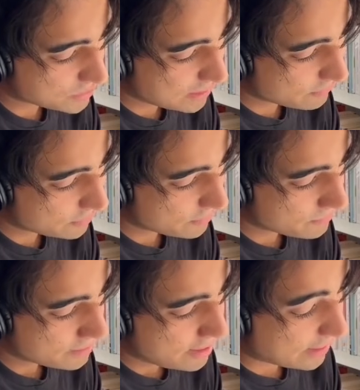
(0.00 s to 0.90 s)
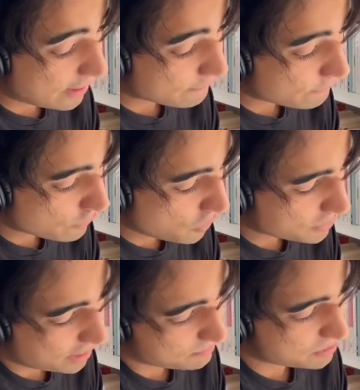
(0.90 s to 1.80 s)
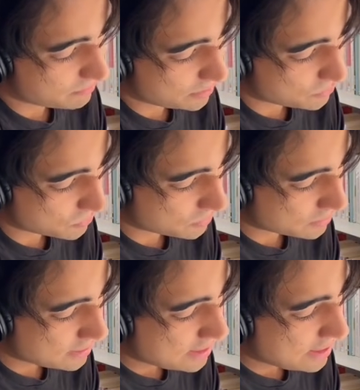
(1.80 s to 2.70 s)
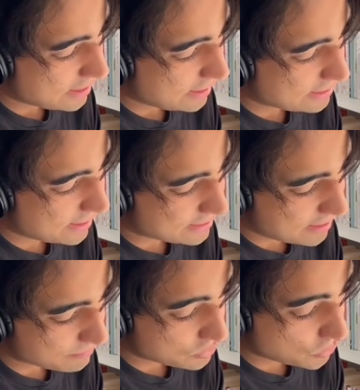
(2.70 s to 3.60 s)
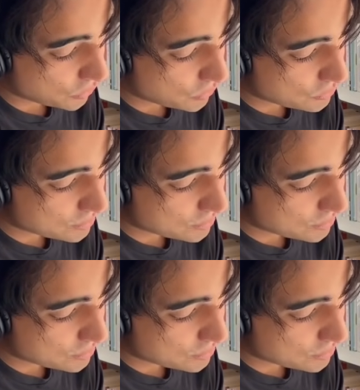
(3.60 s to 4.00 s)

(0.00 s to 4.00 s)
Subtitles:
given a flawed MCP tool, it attempts to use the